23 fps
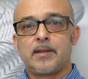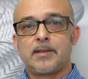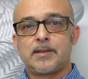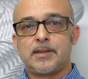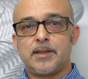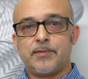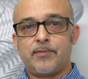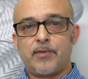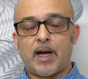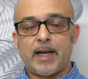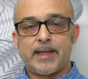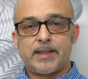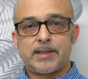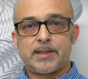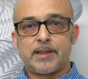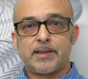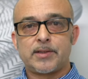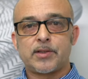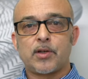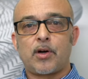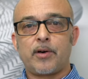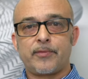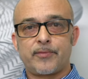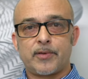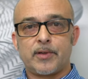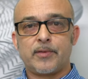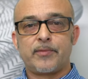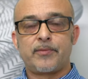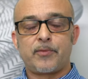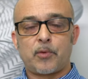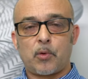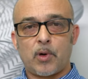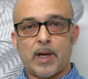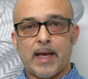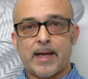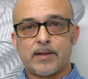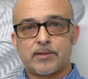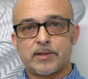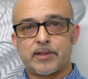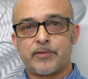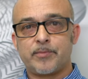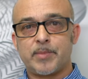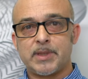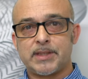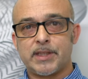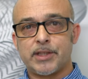devices often fall out
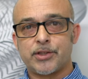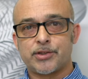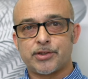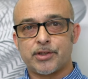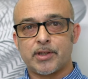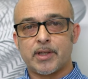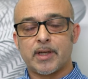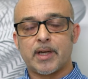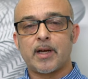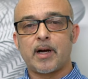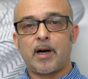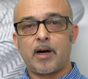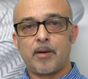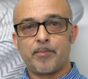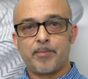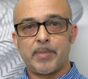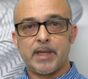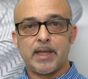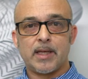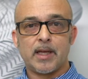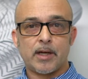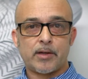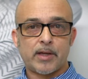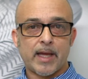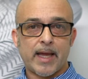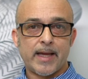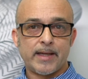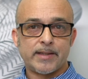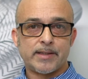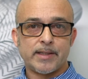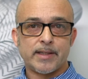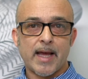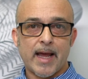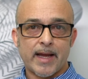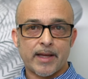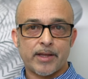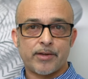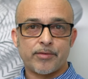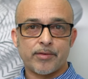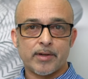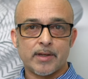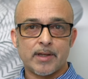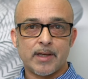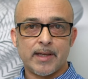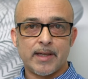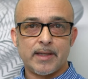of position and can't be located
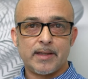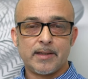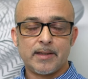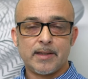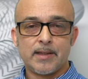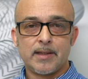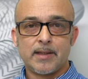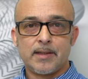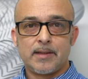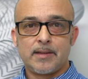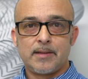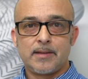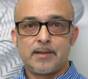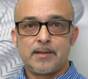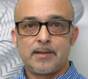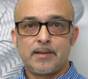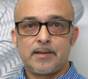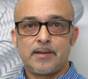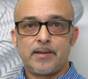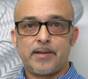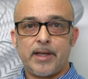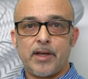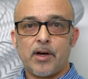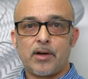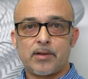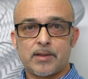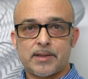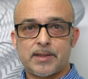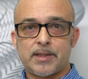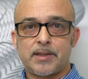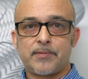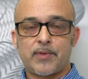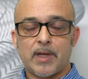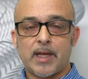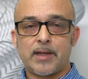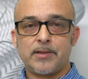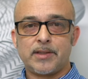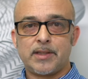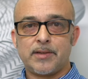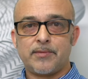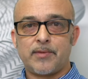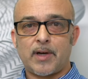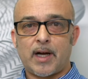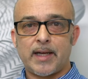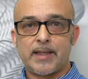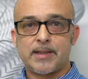accurately. The Oxiflow
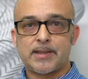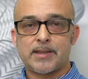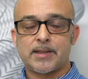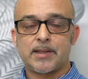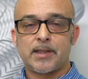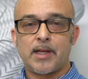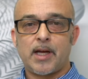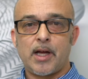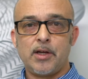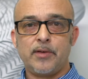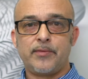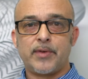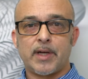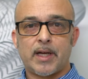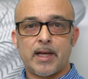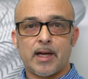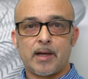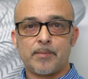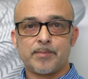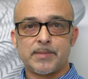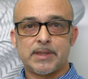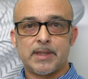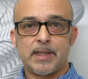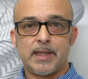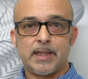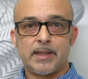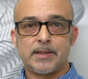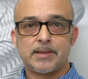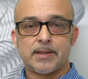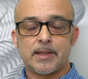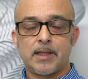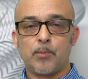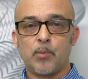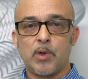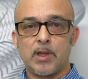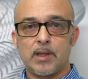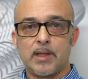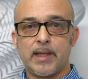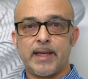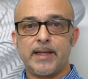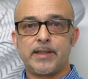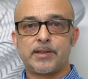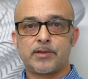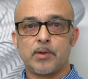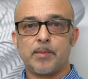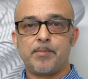device overcomes these and will
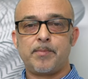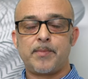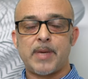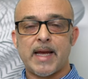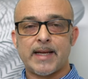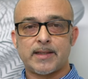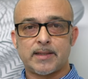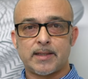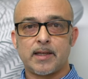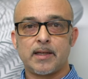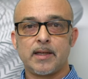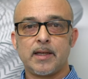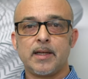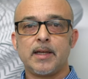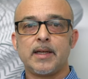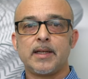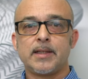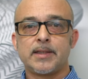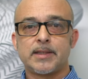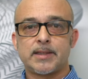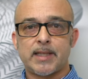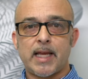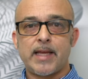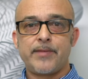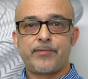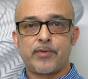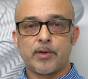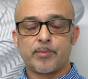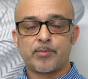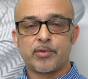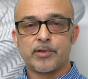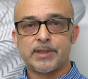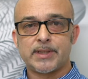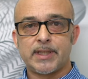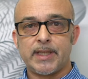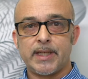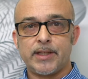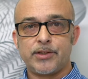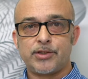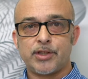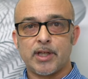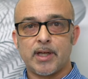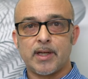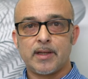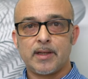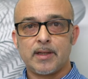lead to a better, safer
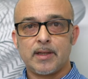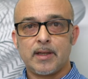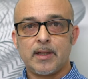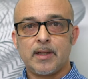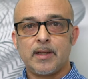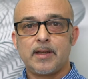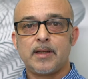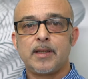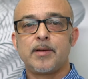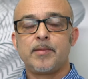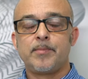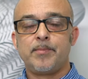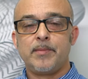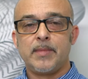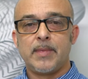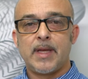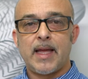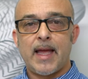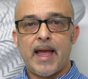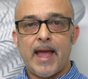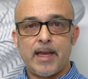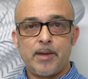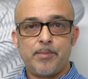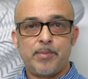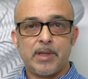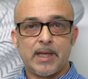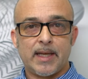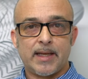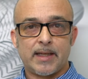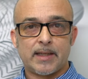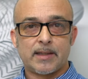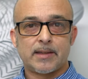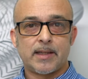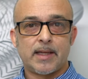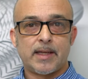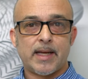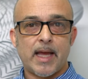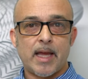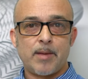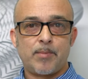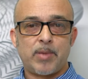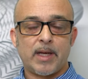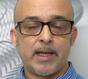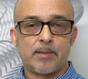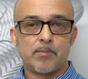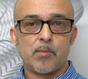procedure,
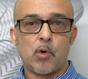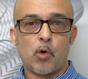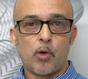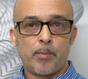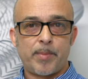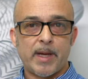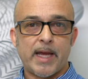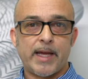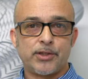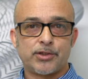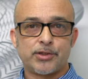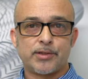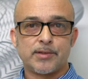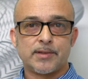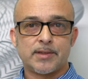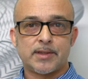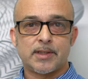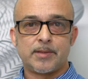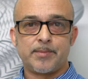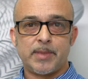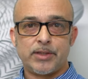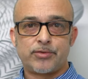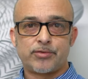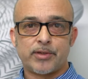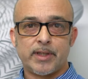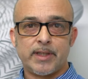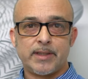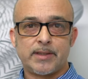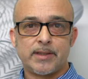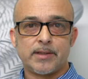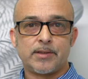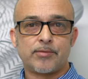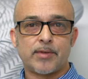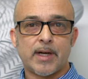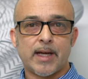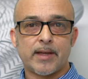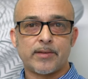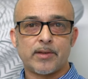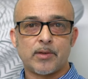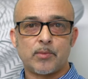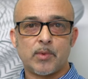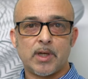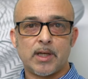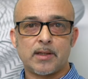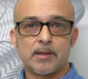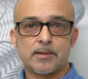enabling more patients to be treated around the
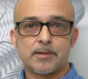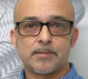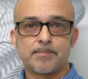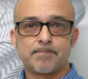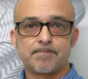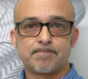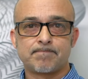world.